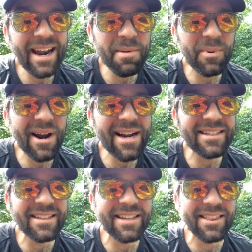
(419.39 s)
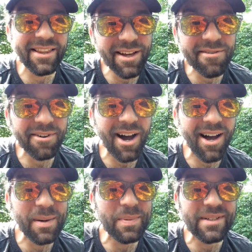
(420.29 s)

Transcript: and I practically live on